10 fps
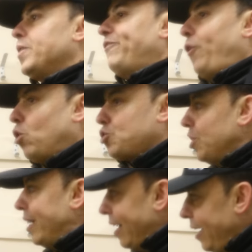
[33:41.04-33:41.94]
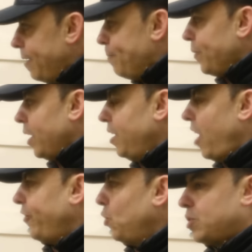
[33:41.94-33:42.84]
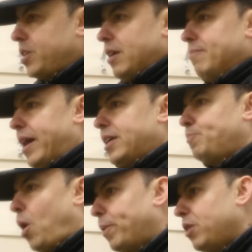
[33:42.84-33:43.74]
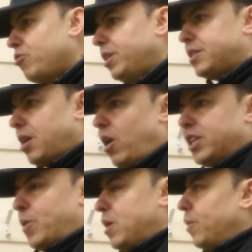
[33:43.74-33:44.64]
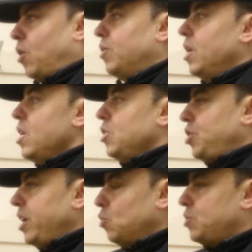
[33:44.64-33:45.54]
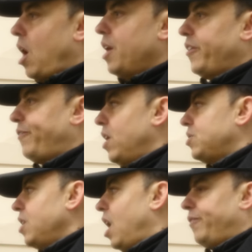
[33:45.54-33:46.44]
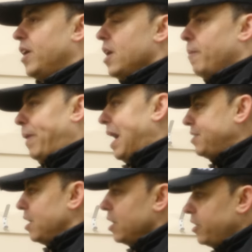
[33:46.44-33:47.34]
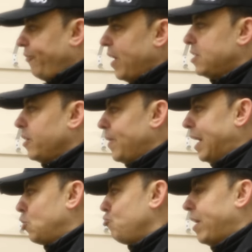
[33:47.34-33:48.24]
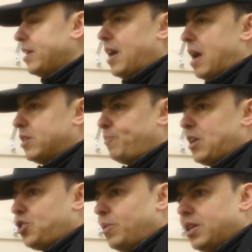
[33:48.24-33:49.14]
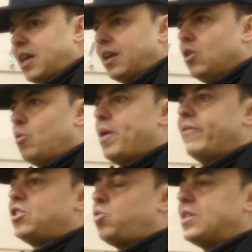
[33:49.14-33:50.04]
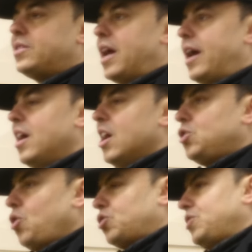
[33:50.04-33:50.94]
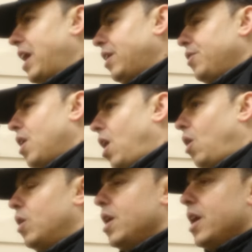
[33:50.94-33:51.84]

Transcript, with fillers: Fortunately, Nothing your teammates. Bobby really tidy when he went on. Cheadle tidy first half. Baz defensively had a great game, especially when he'd done a little bit of a twist there. Josh Taylor Niall.